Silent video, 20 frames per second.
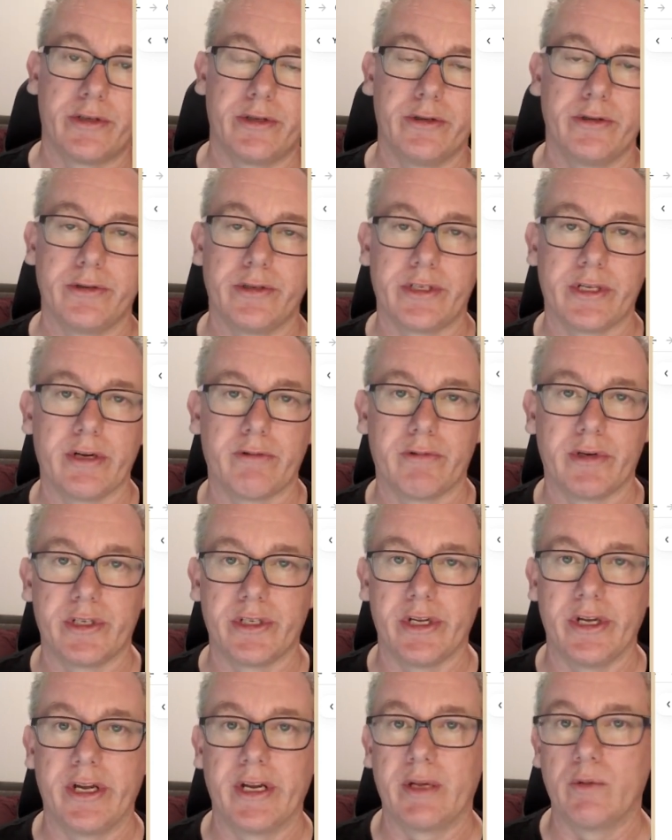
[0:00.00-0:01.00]
tools are
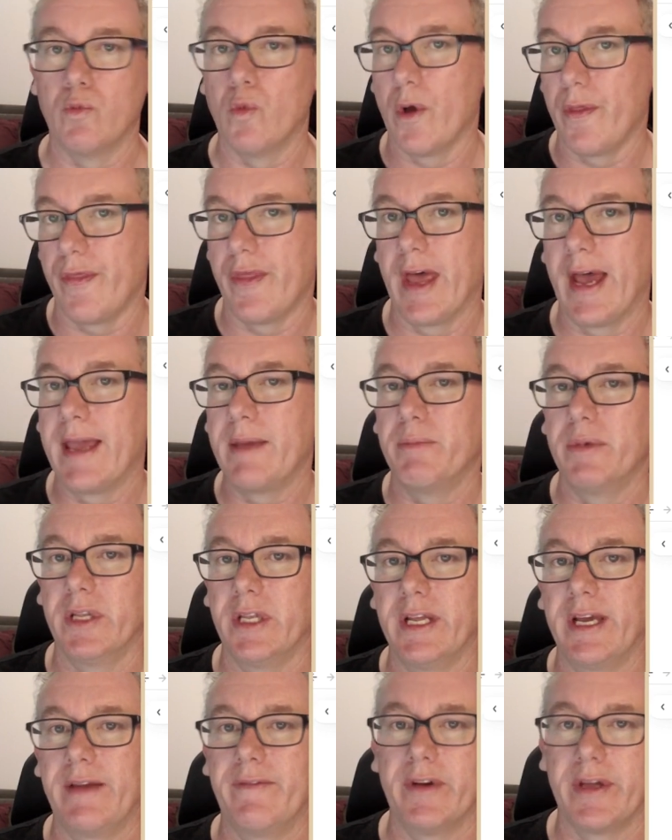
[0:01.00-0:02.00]
returning what they
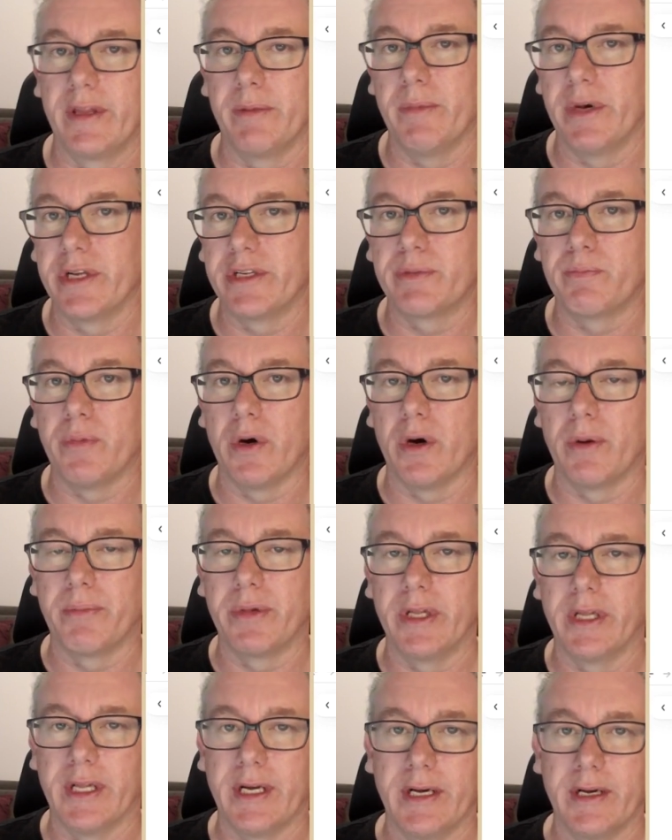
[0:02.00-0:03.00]
believe are the most
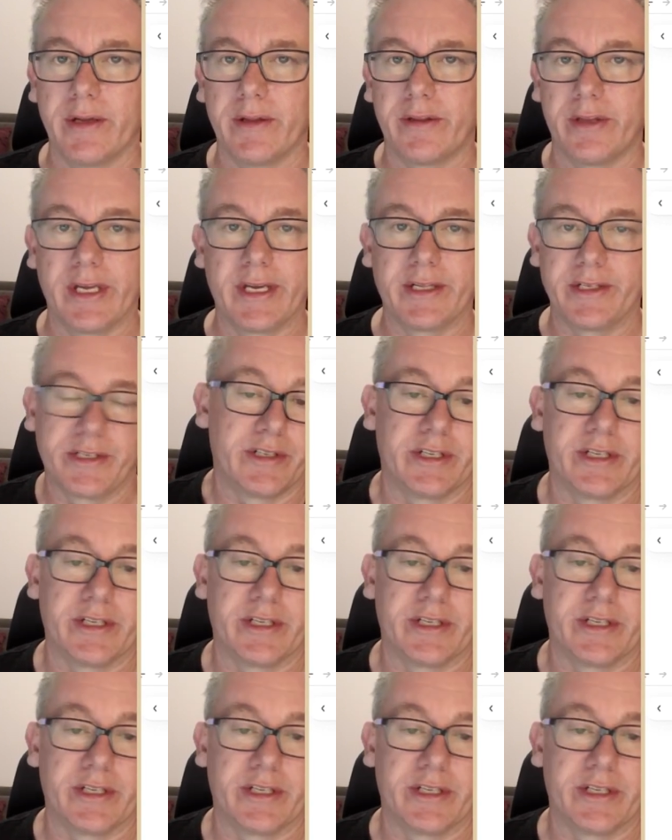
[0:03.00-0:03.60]
popular things.